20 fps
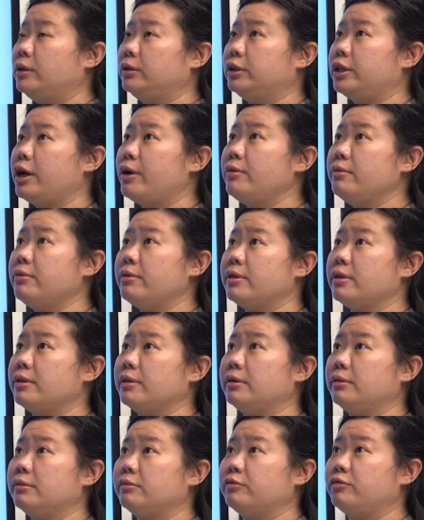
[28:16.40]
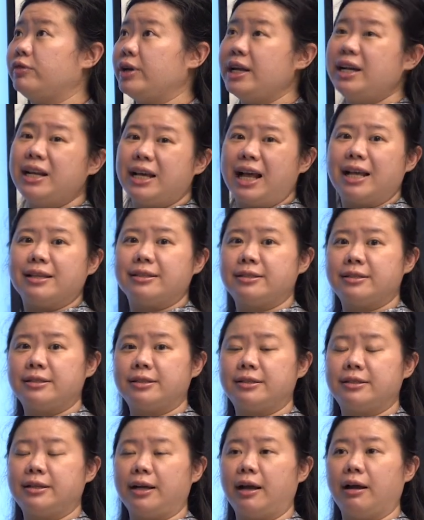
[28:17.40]
Don't read it
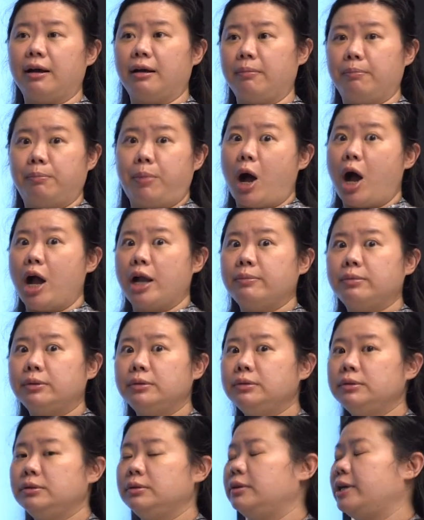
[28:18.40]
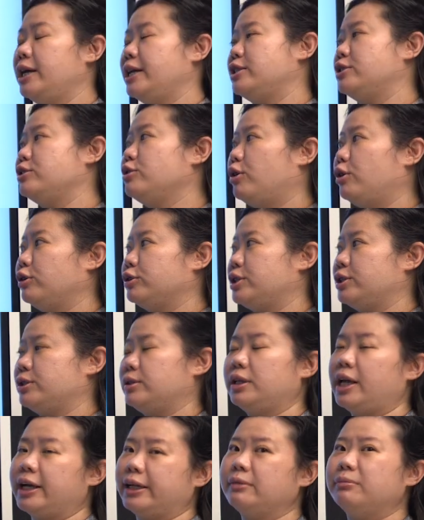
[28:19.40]
as a Bible. It's not
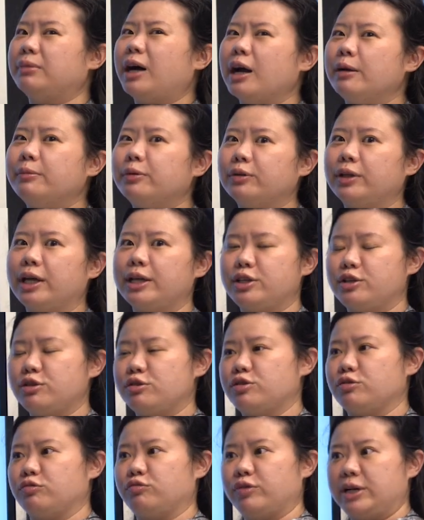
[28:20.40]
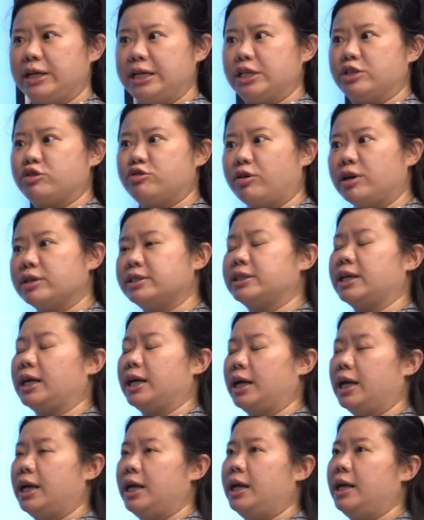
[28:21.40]
like a Bible that you should really trust
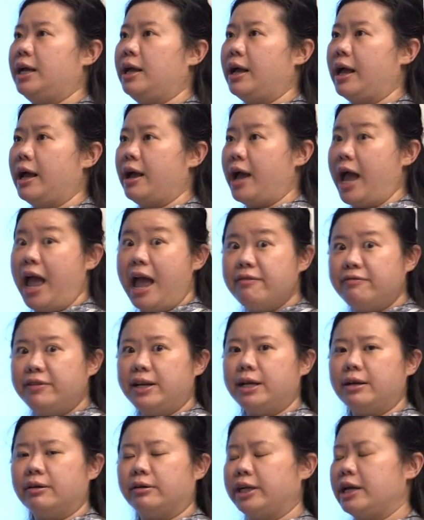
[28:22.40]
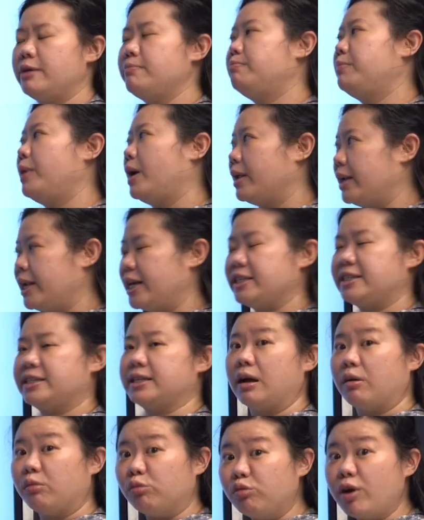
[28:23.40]
heavily on it, but it's
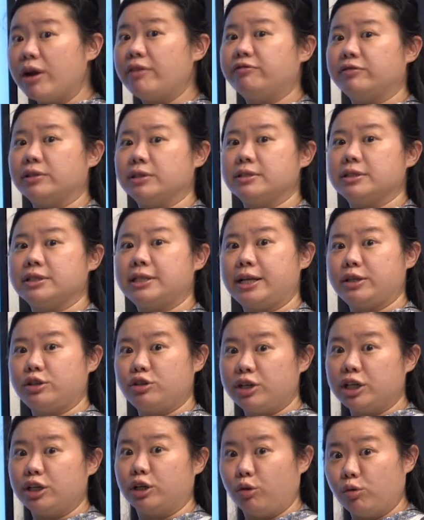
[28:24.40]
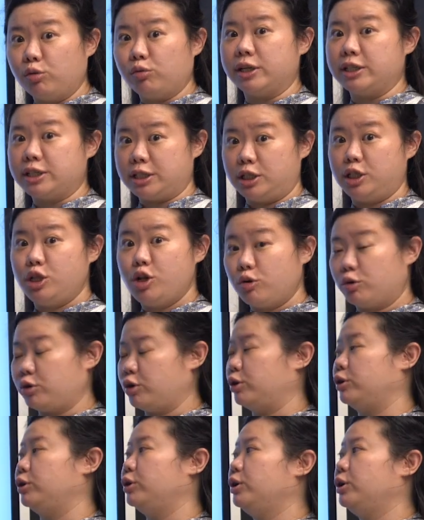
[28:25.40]
a reference that you can always look